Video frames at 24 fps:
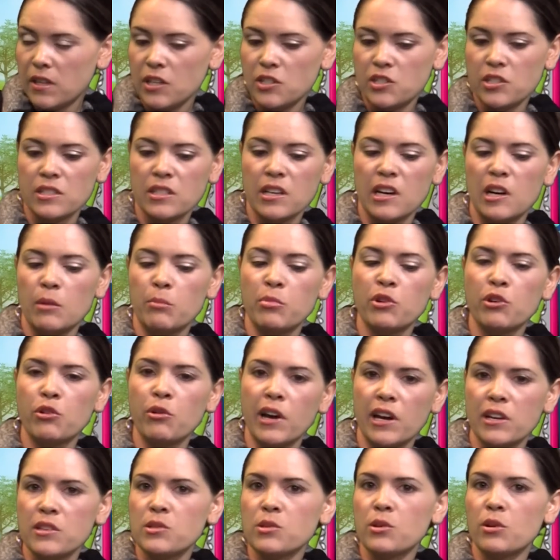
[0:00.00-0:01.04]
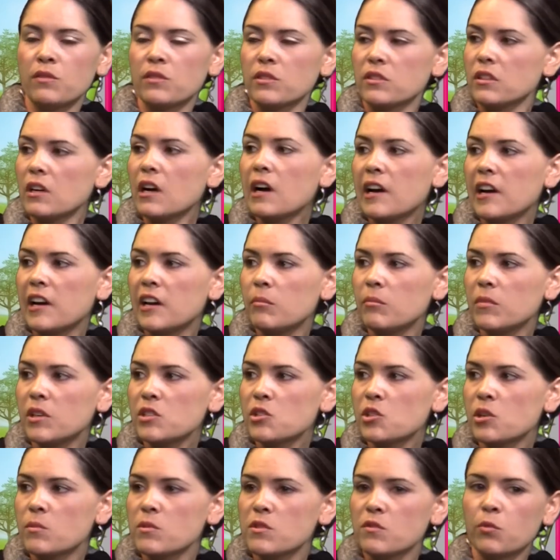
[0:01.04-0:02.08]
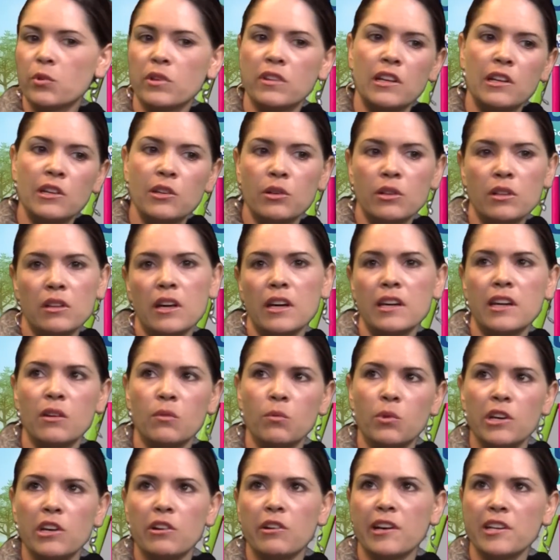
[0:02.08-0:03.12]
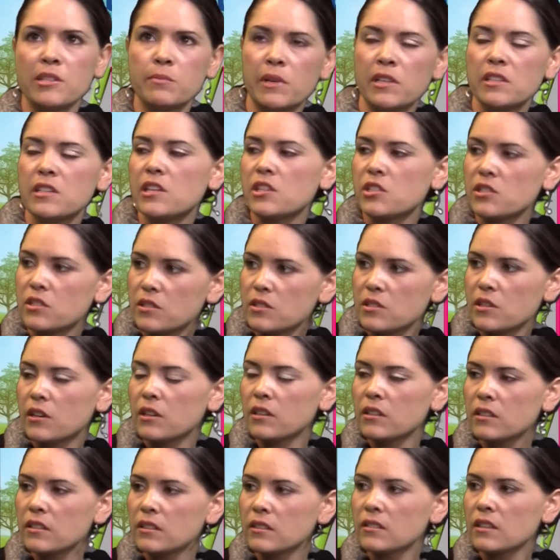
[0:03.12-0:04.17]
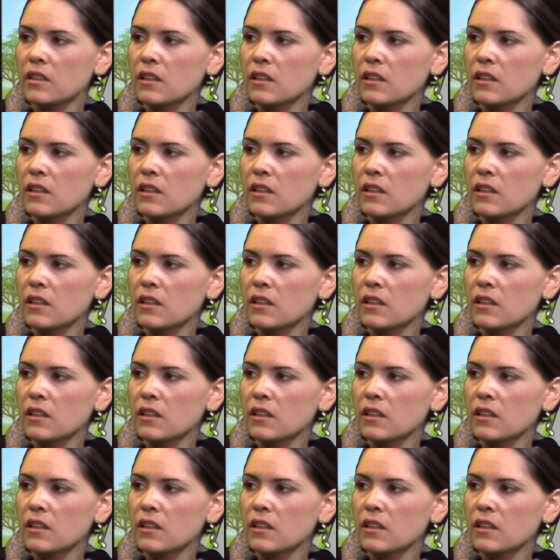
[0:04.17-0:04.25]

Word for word: but they just kind of progress over time in terms of what they look like and what your expectations are and things